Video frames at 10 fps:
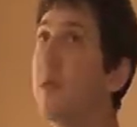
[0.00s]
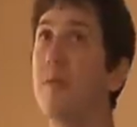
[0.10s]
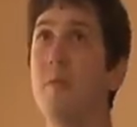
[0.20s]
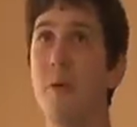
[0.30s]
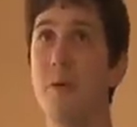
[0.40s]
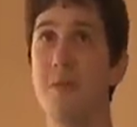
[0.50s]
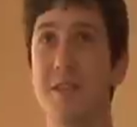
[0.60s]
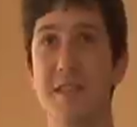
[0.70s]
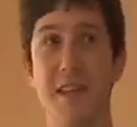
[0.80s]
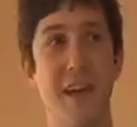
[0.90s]
we were born
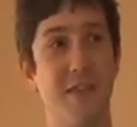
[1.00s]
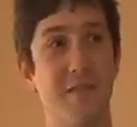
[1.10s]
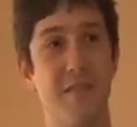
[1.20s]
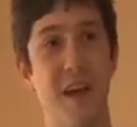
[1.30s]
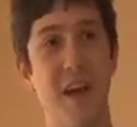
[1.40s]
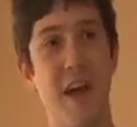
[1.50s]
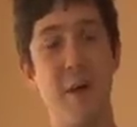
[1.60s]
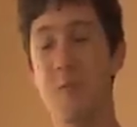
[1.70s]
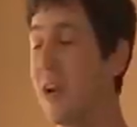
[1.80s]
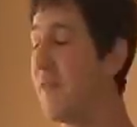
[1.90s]
inside of
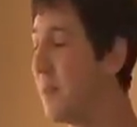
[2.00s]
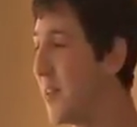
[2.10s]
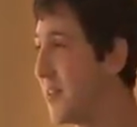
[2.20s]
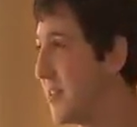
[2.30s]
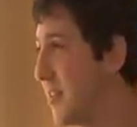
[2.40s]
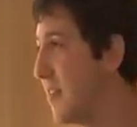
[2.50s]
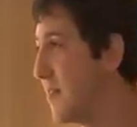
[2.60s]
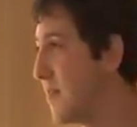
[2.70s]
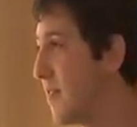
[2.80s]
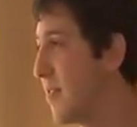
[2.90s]
and were never meant to leave.